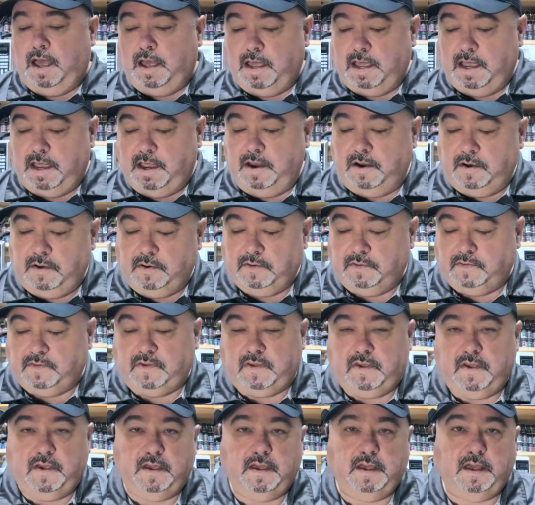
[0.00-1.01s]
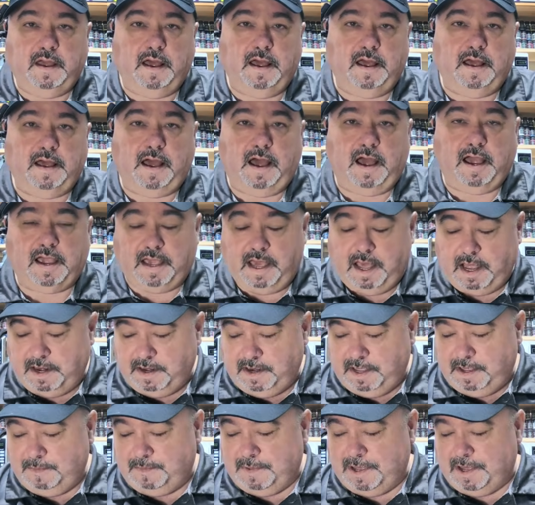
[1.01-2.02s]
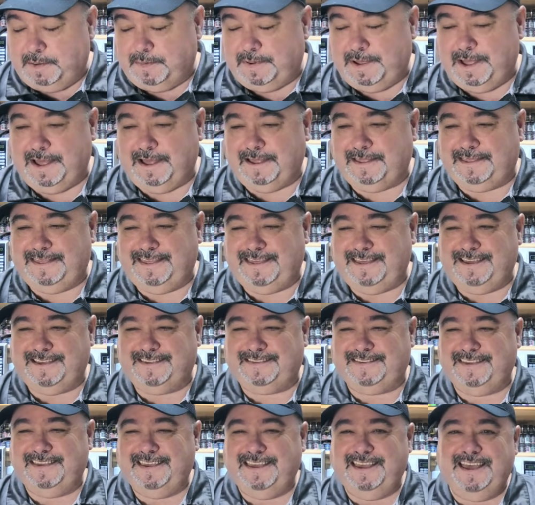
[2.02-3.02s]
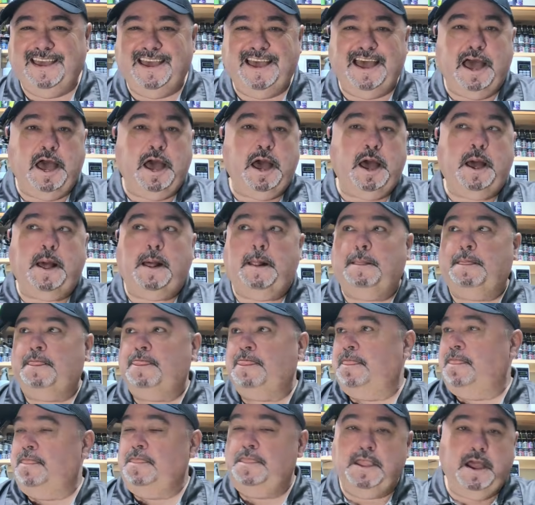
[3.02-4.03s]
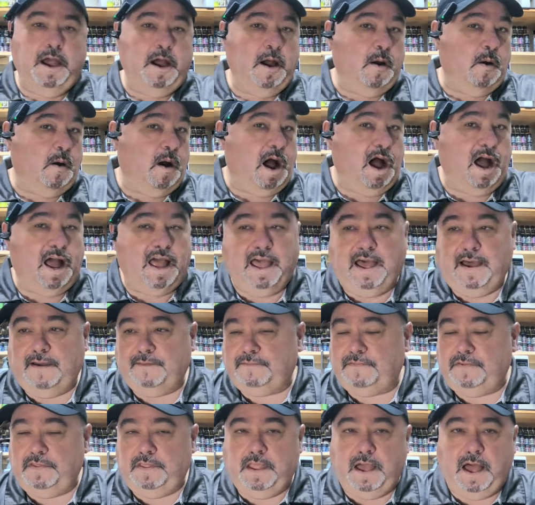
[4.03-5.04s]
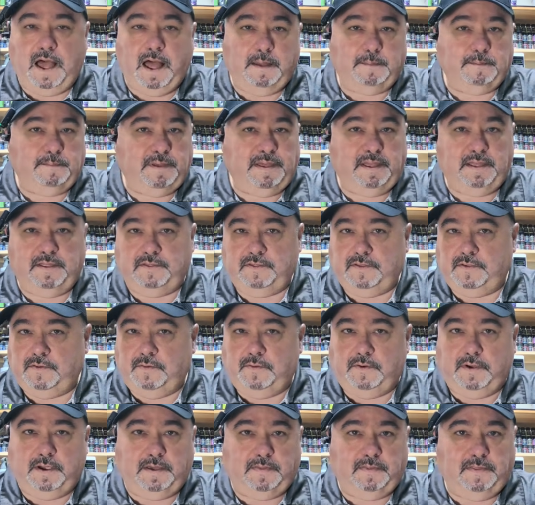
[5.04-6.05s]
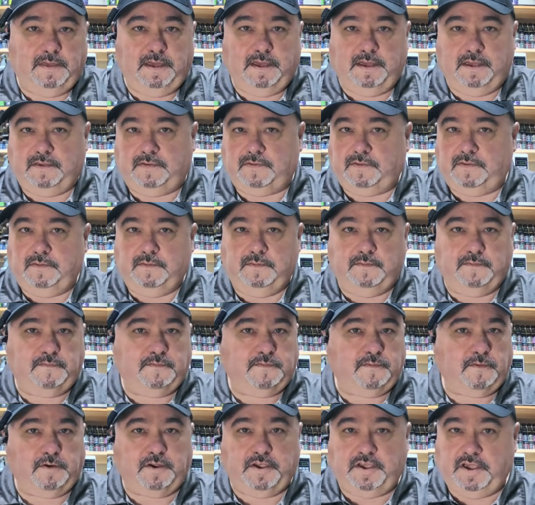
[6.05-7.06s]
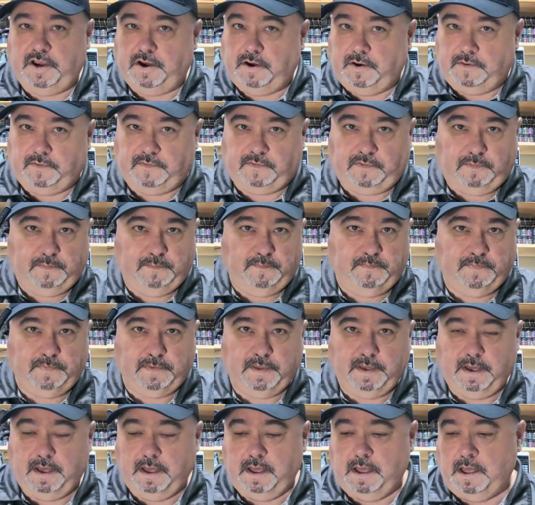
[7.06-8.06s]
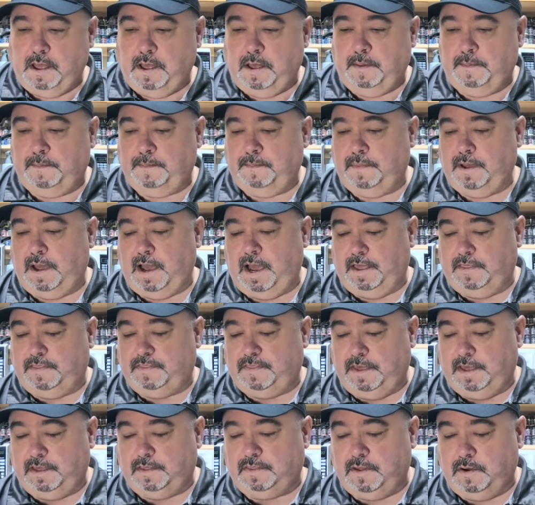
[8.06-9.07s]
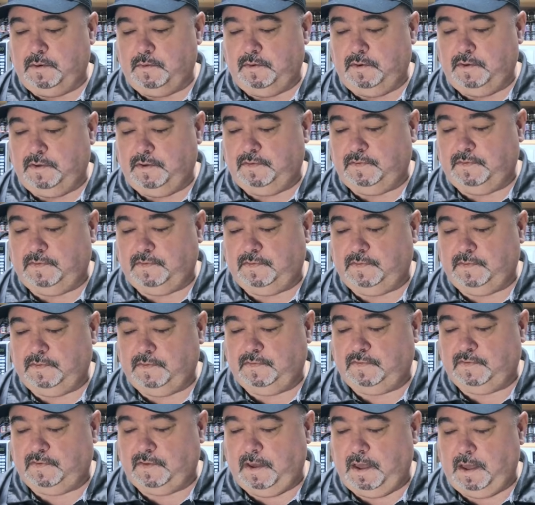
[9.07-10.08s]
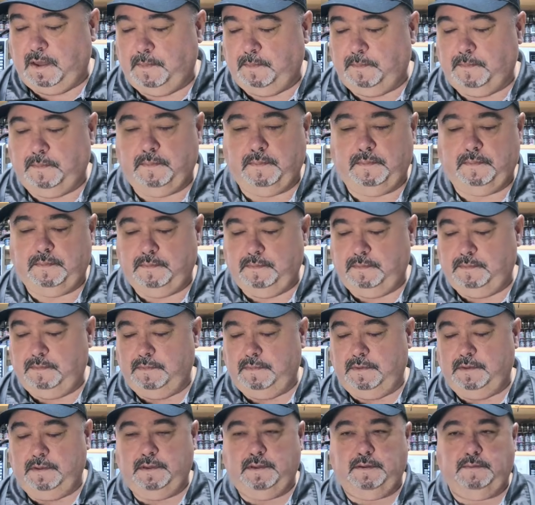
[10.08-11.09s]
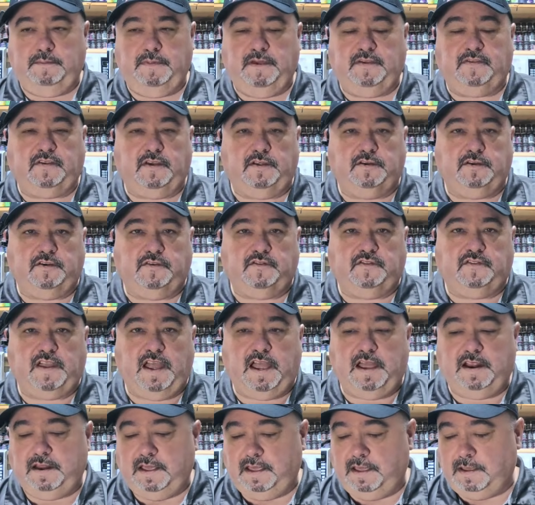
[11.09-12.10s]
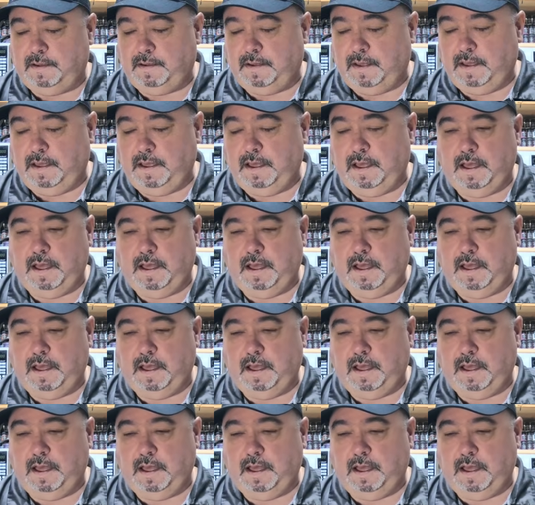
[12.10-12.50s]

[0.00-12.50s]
here's, I got an email about this. No, I have not been doing this for years. I think there was some misunderstanding.